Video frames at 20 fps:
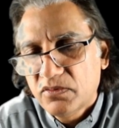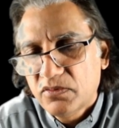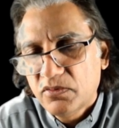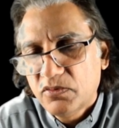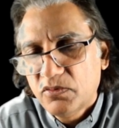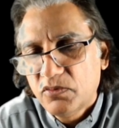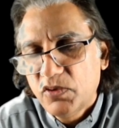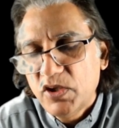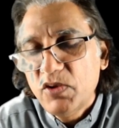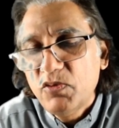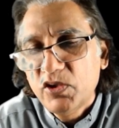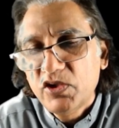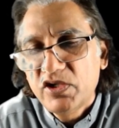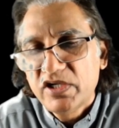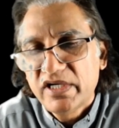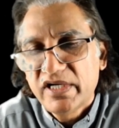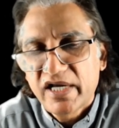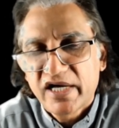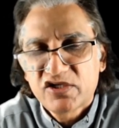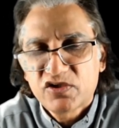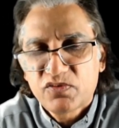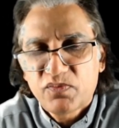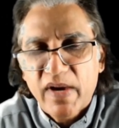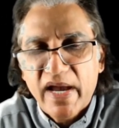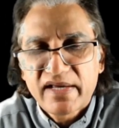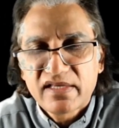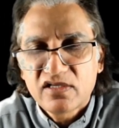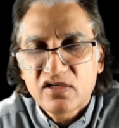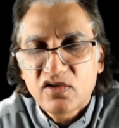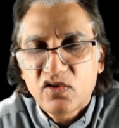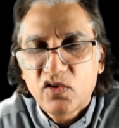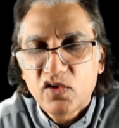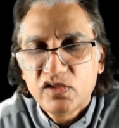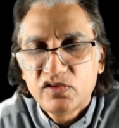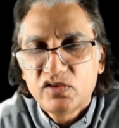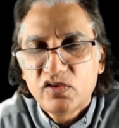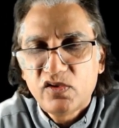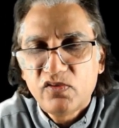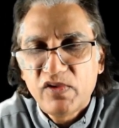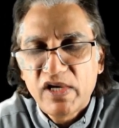we wouldn't expect
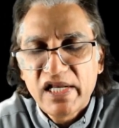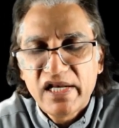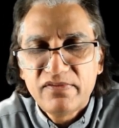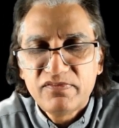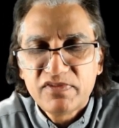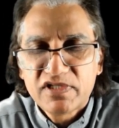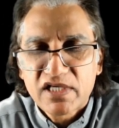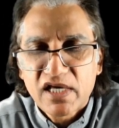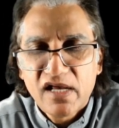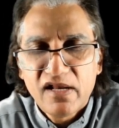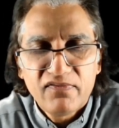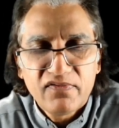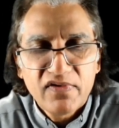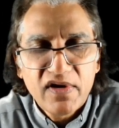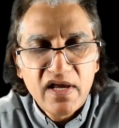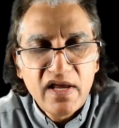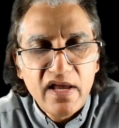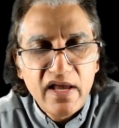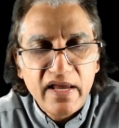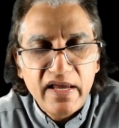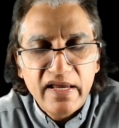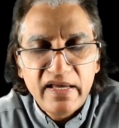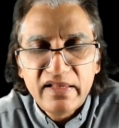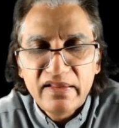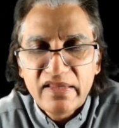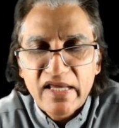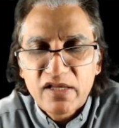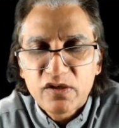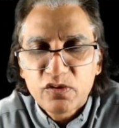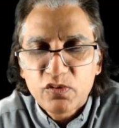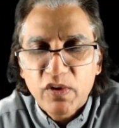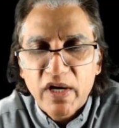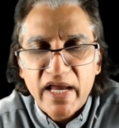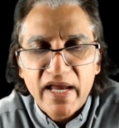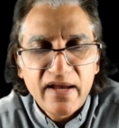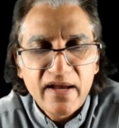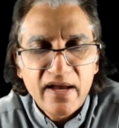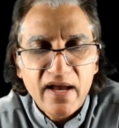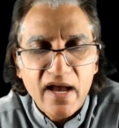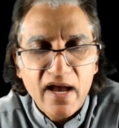God to reveal himself in that
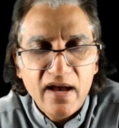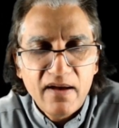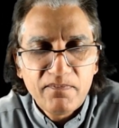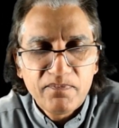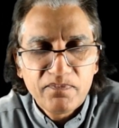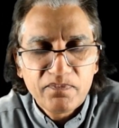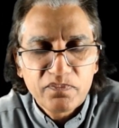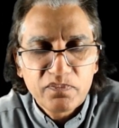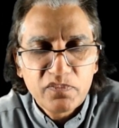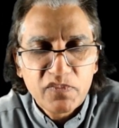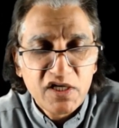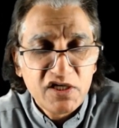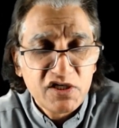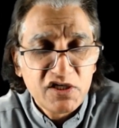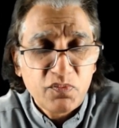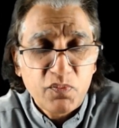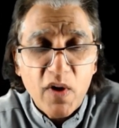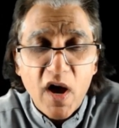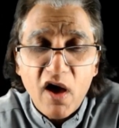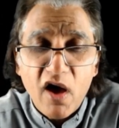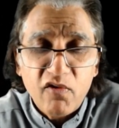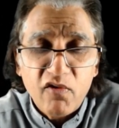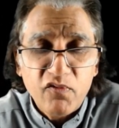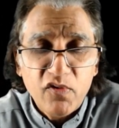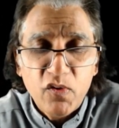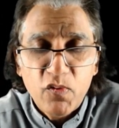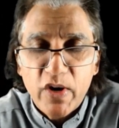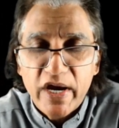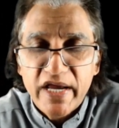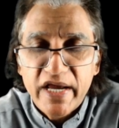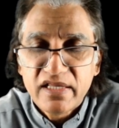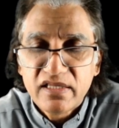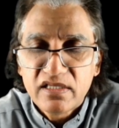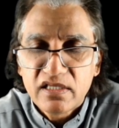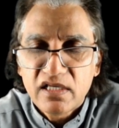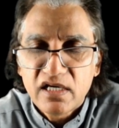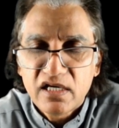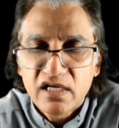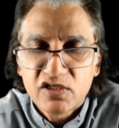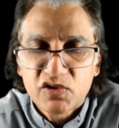way. There's powerful wind,
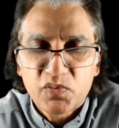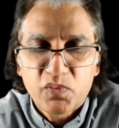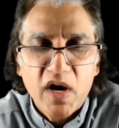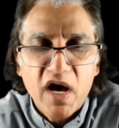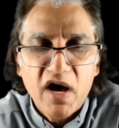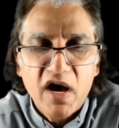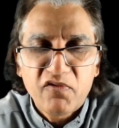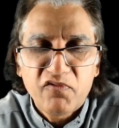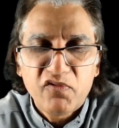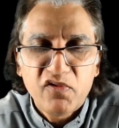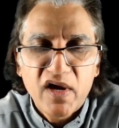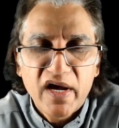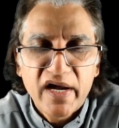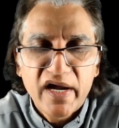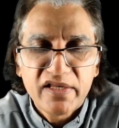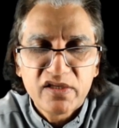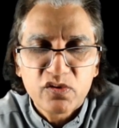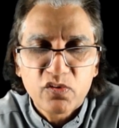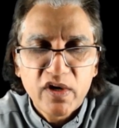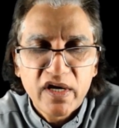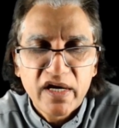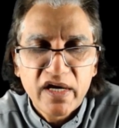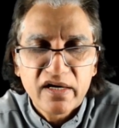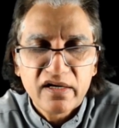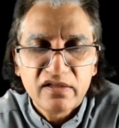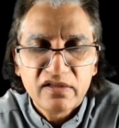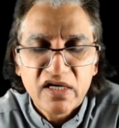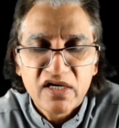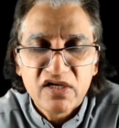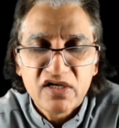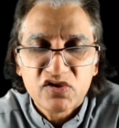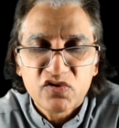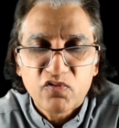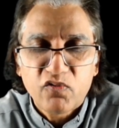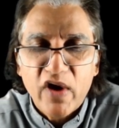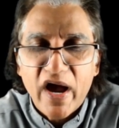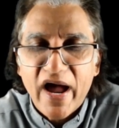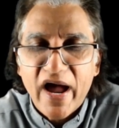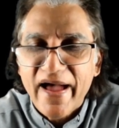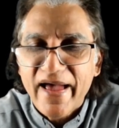there's powerful earthquake, there's
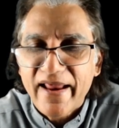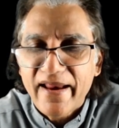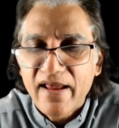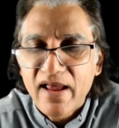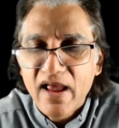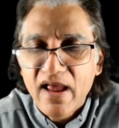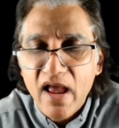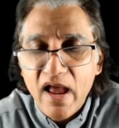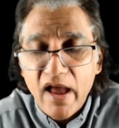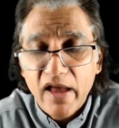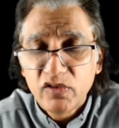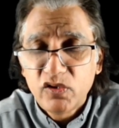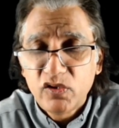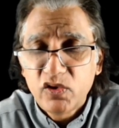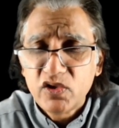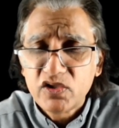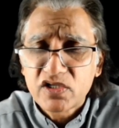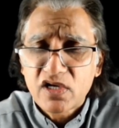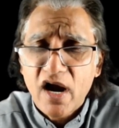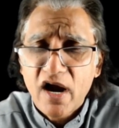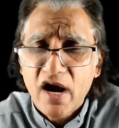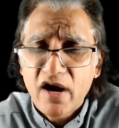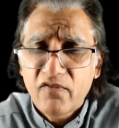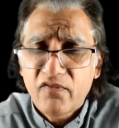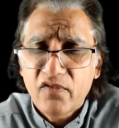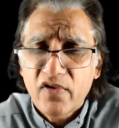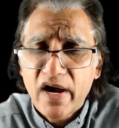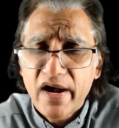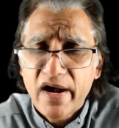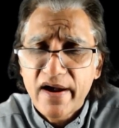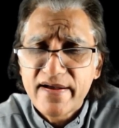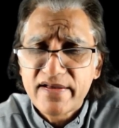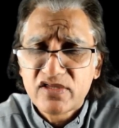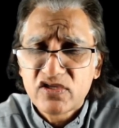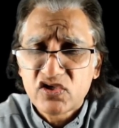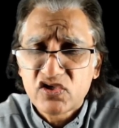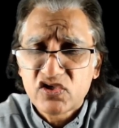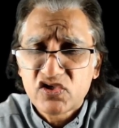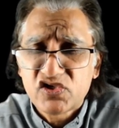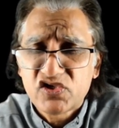fire, and those kind of
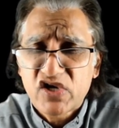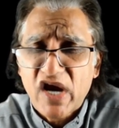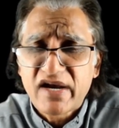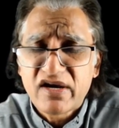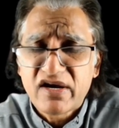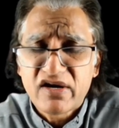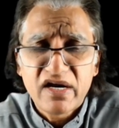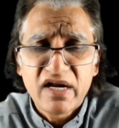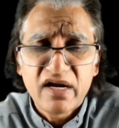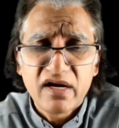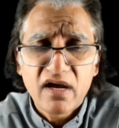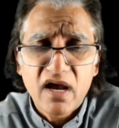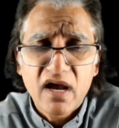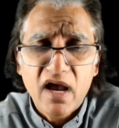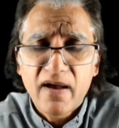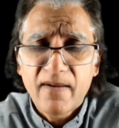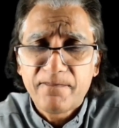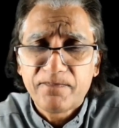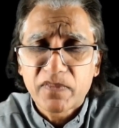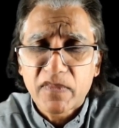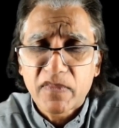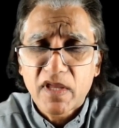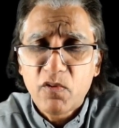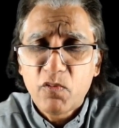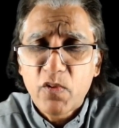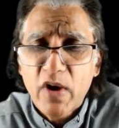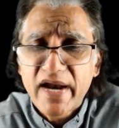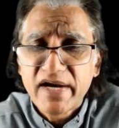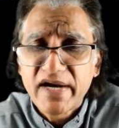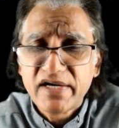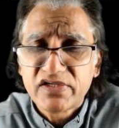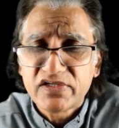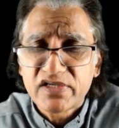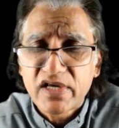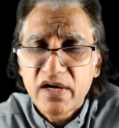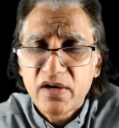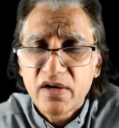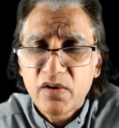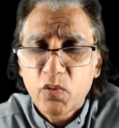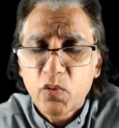earth-shattering events
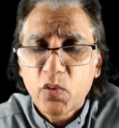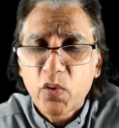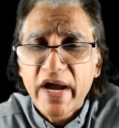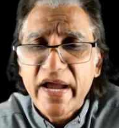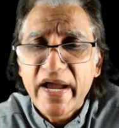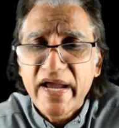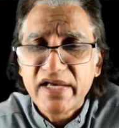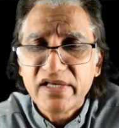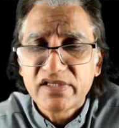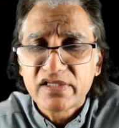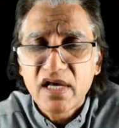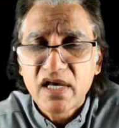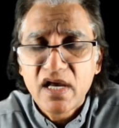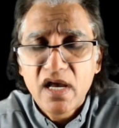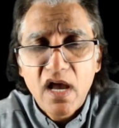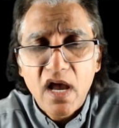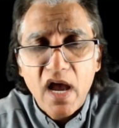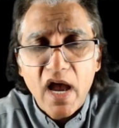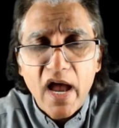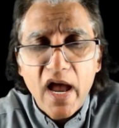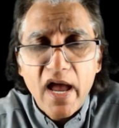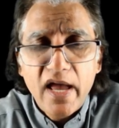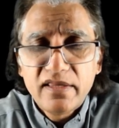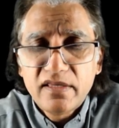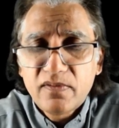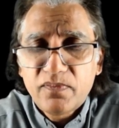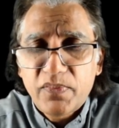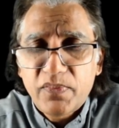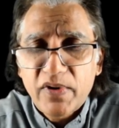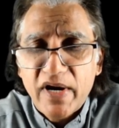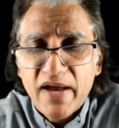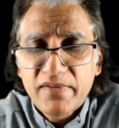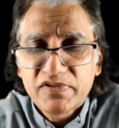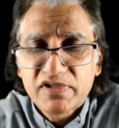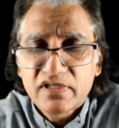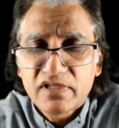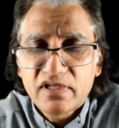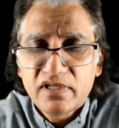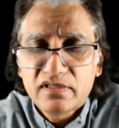and ways. And perhaps